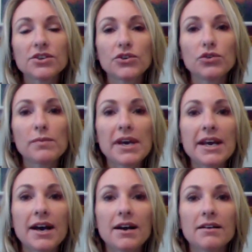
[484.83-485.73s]
So you
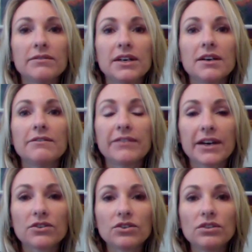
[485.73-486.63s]
may have
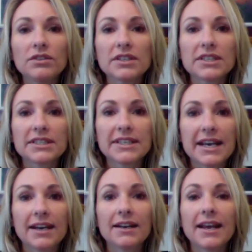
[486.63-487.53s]
federal,
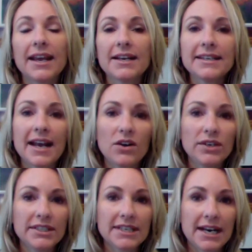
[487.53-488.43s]
state, and
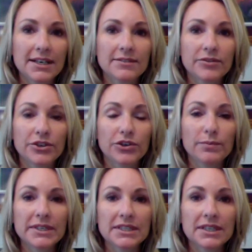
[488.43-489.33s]
county tax for
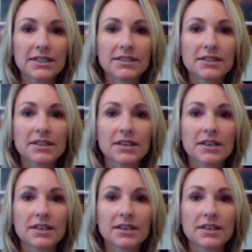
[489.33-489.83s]
your business.